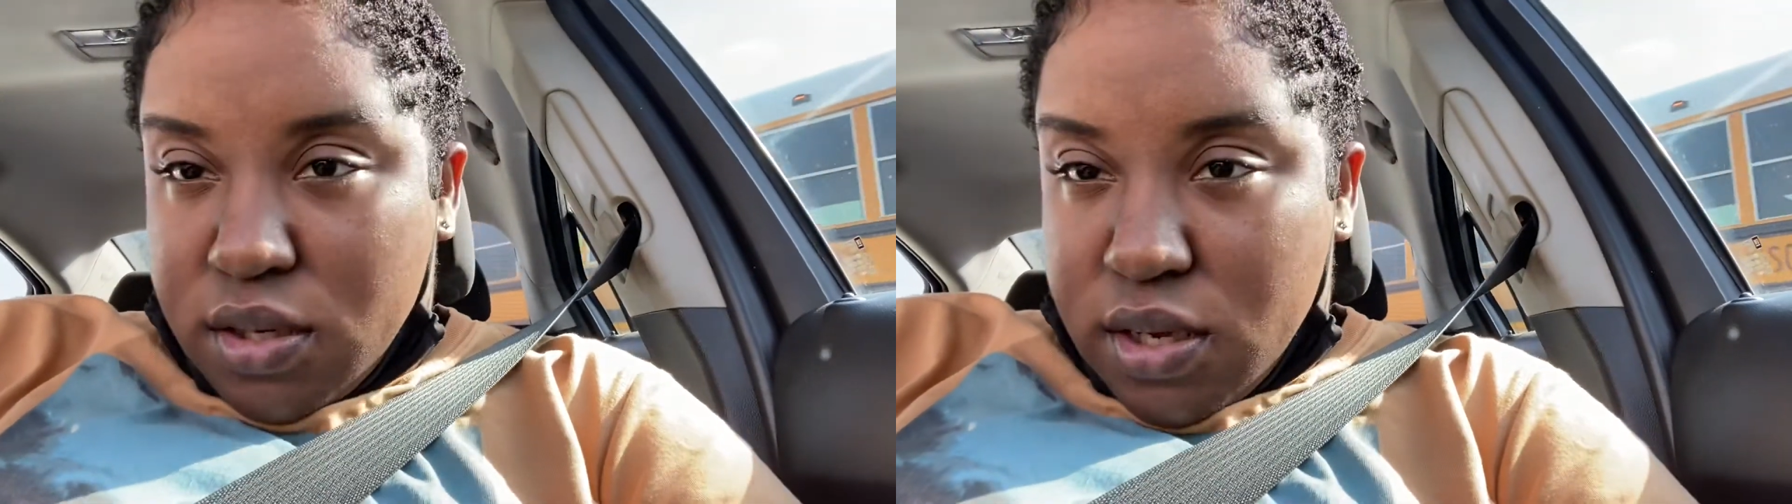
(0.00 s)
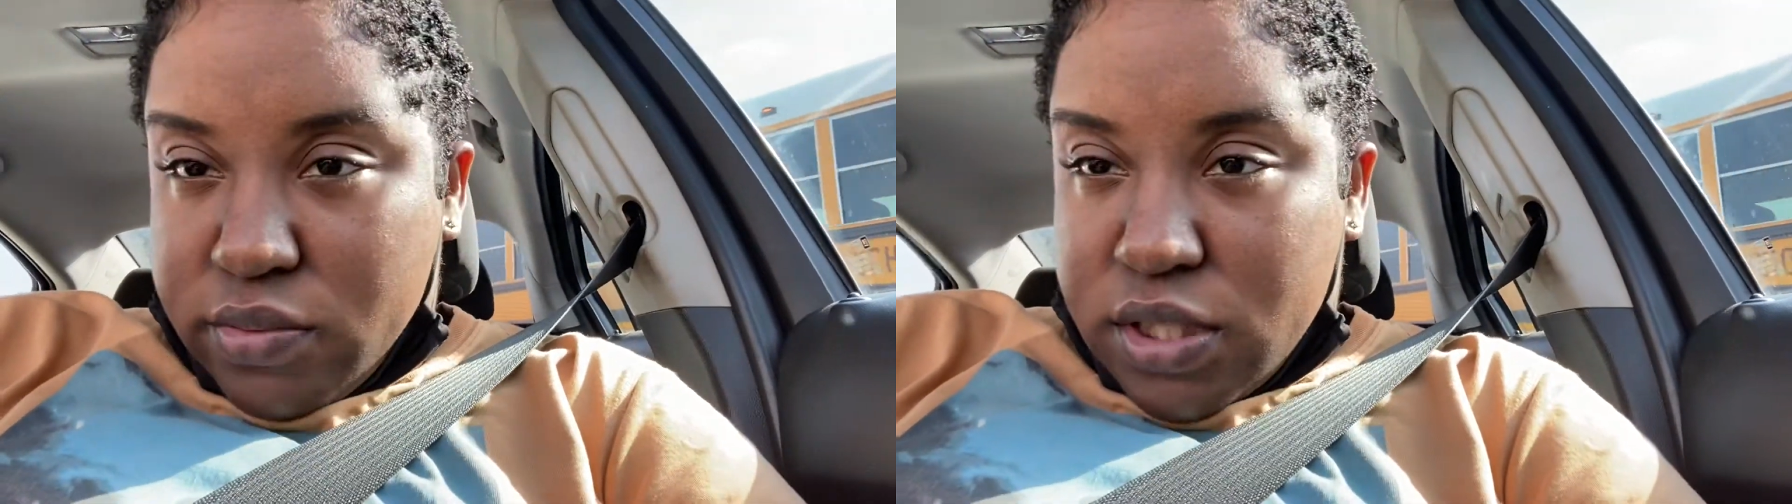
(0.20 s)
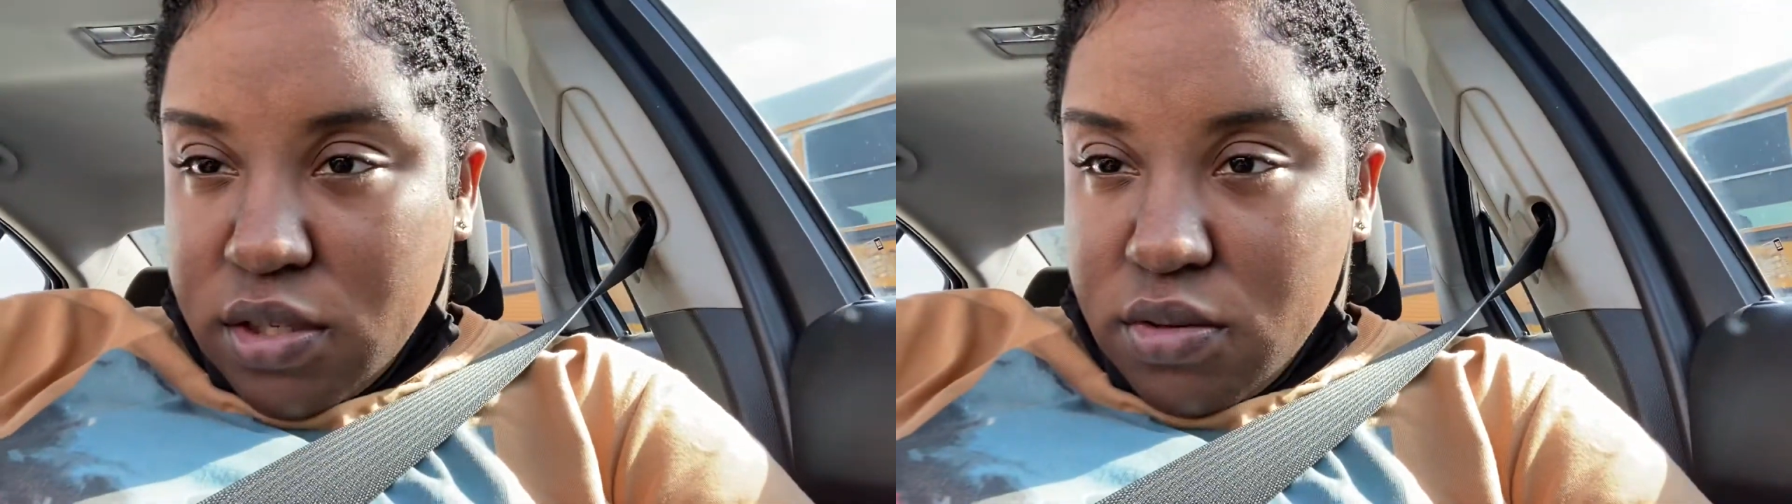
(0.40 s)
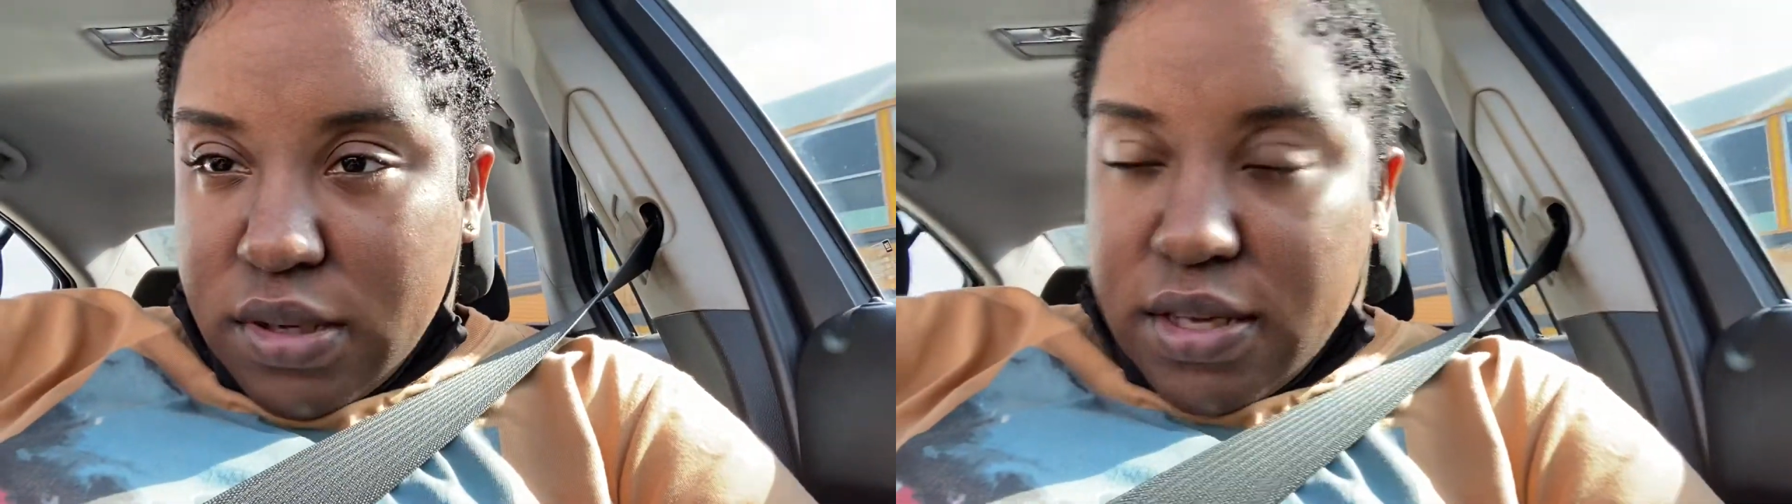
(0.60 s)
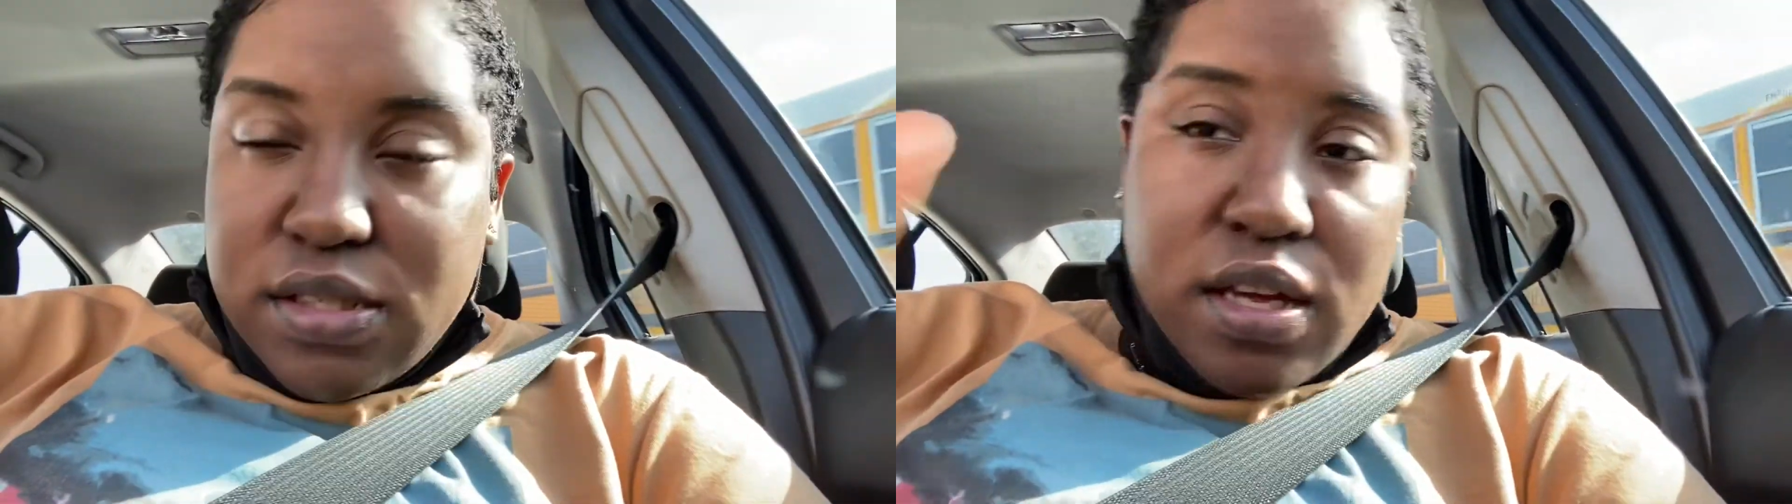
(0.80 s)
I will see you
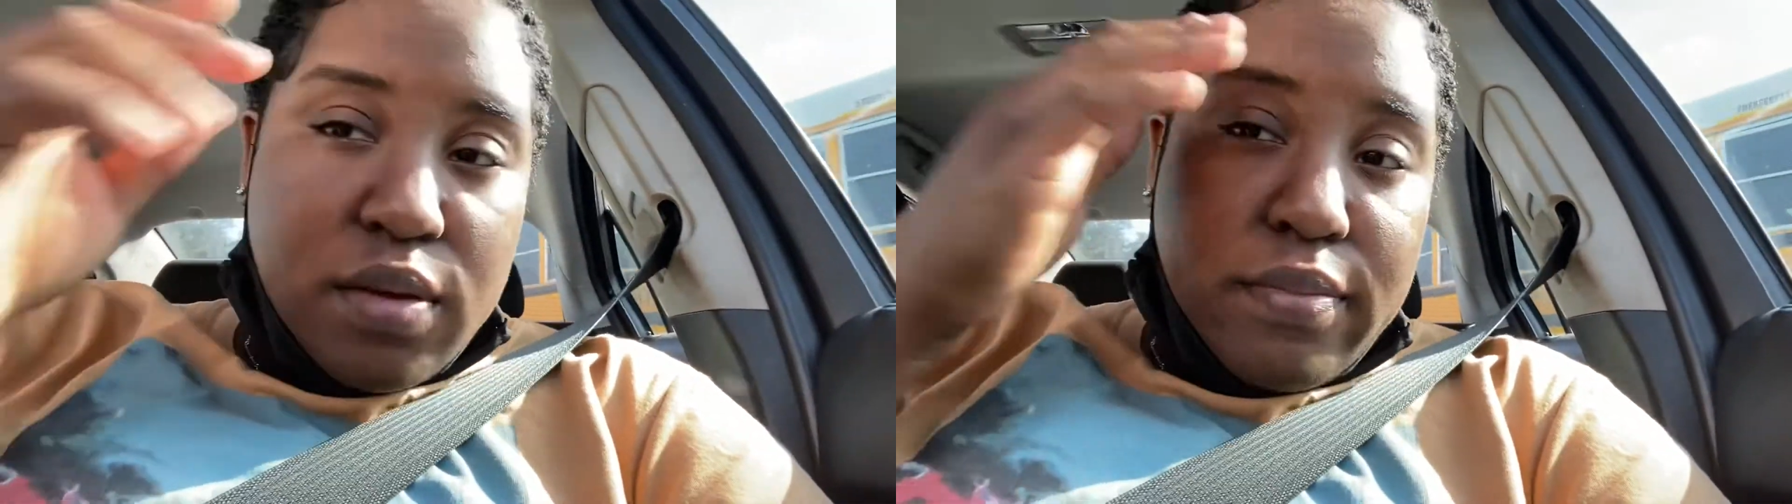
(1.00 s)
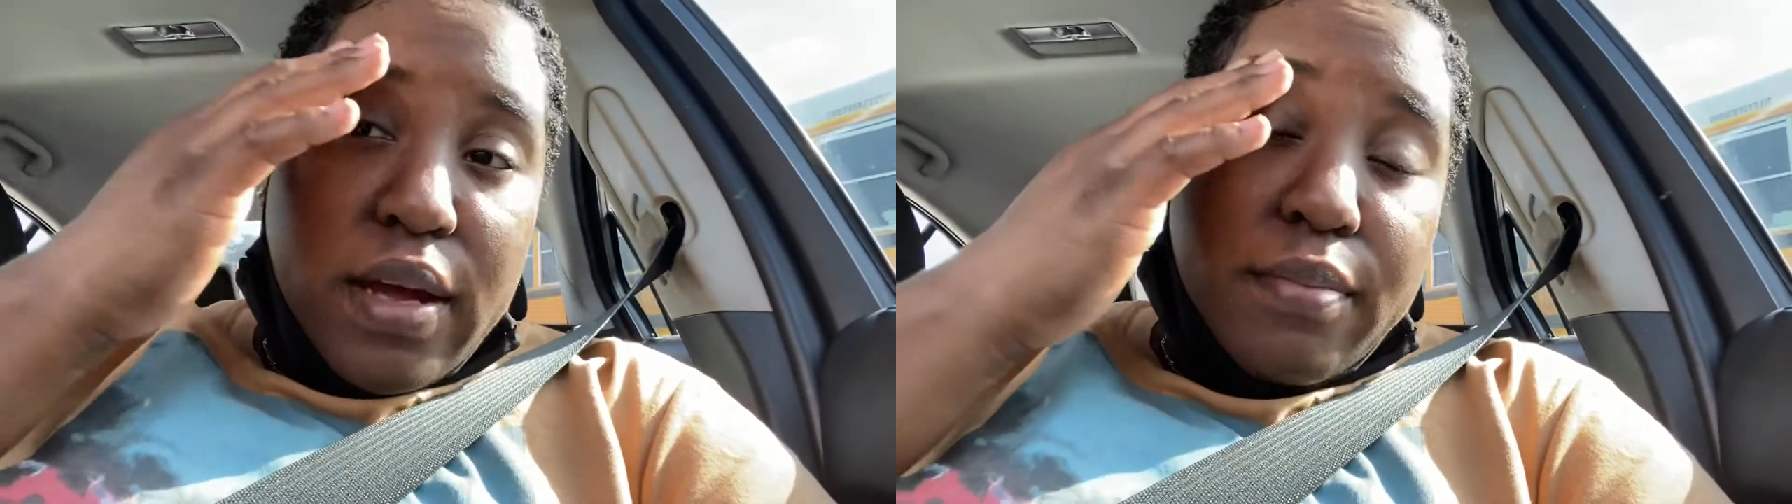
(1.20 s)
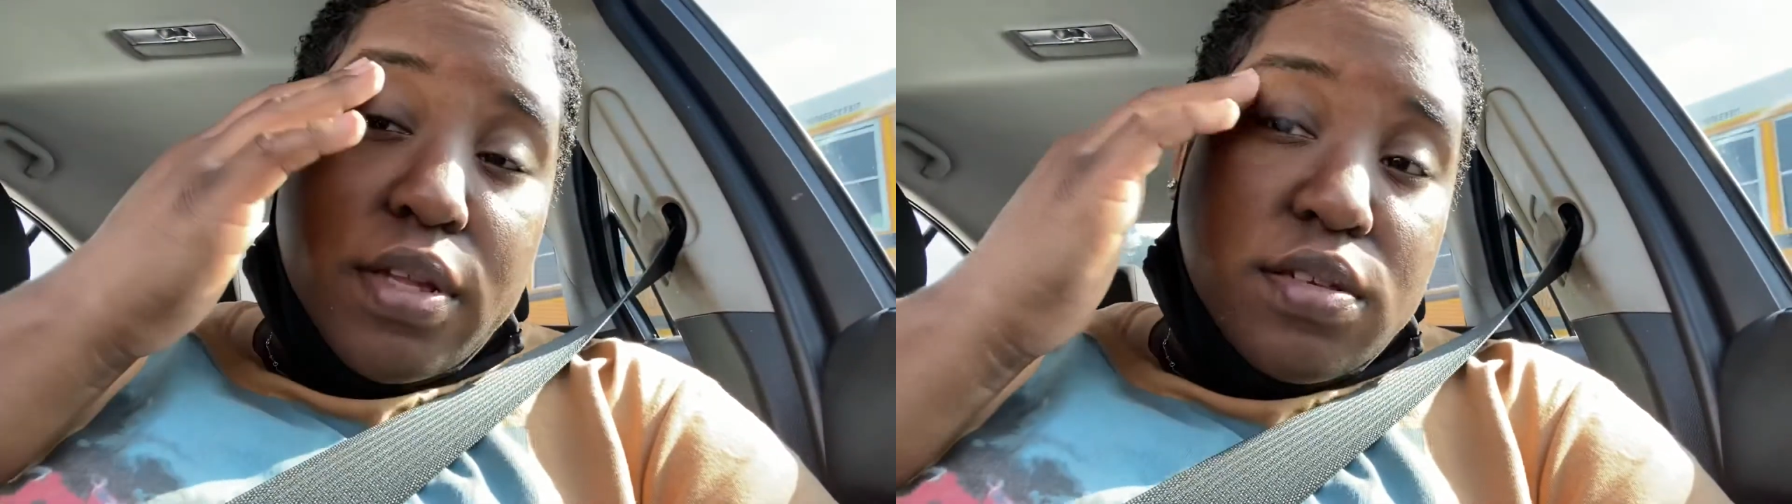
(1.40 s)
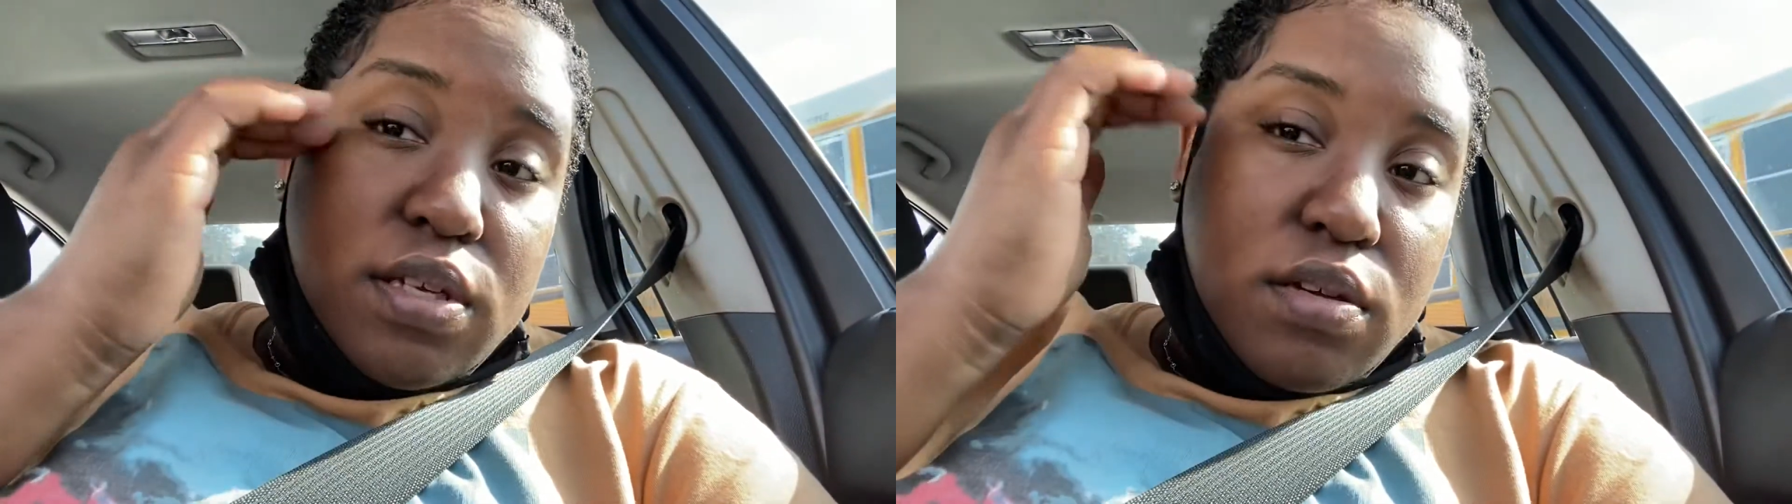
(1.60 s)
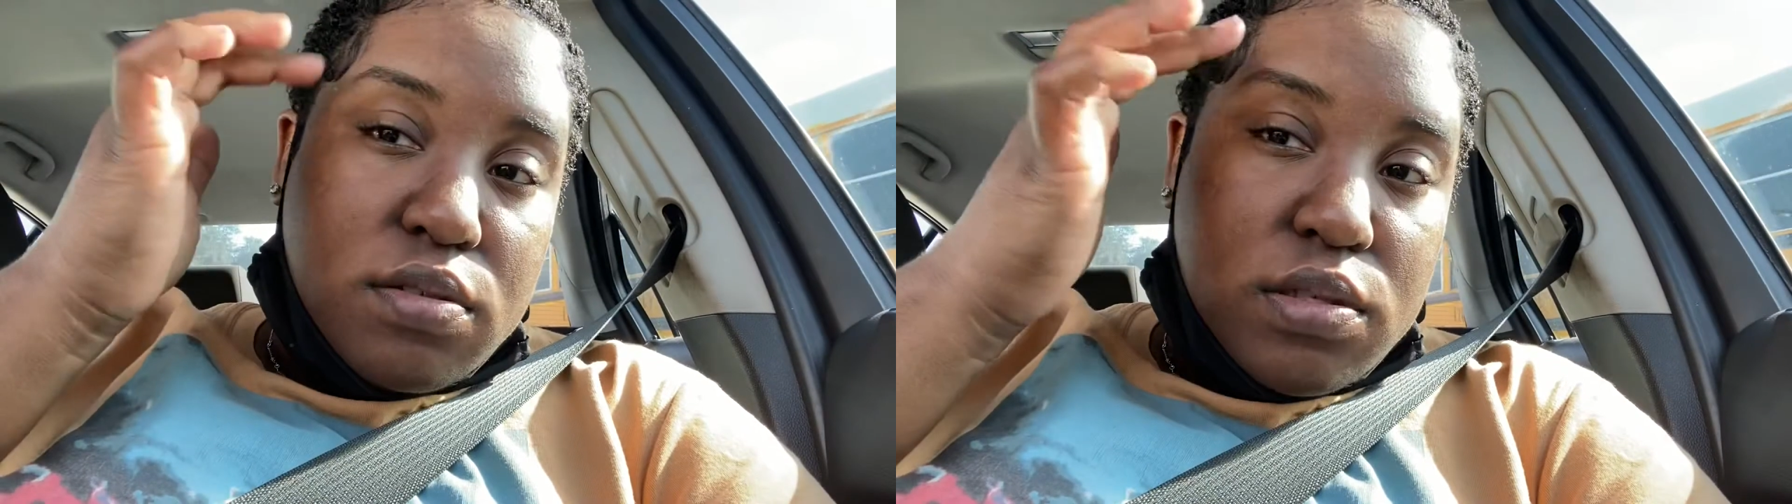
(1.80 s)
guys at my mother's
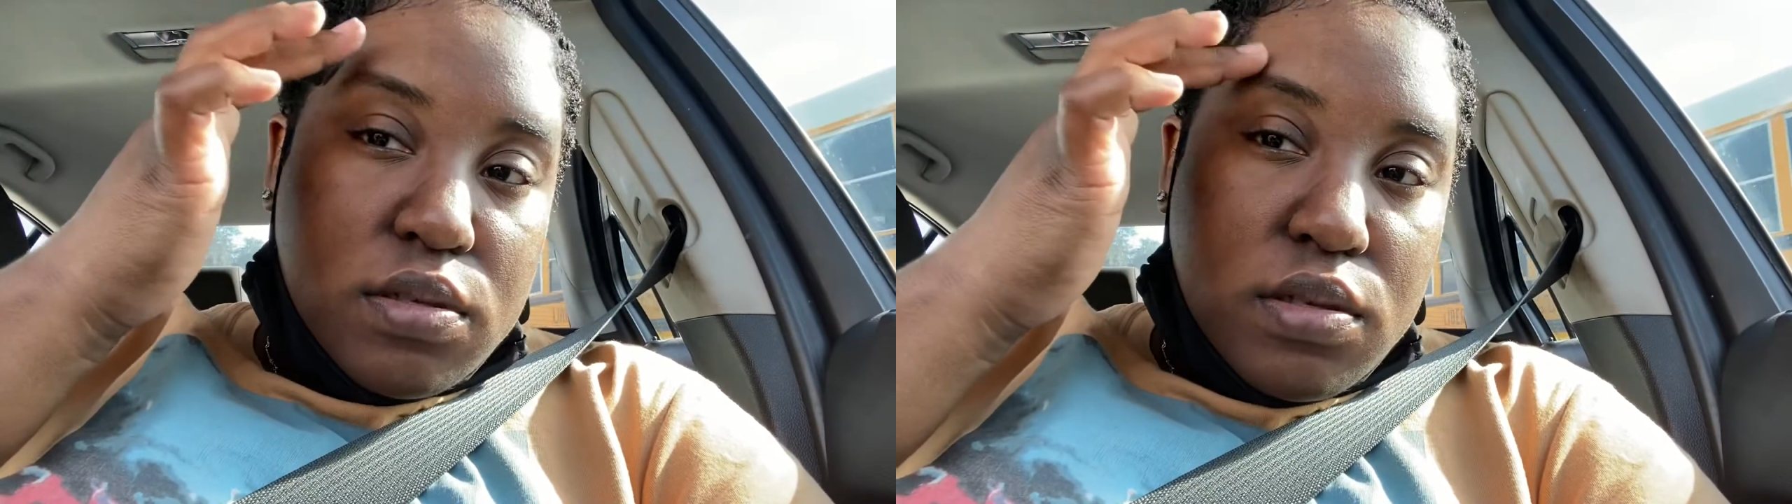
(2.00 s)
house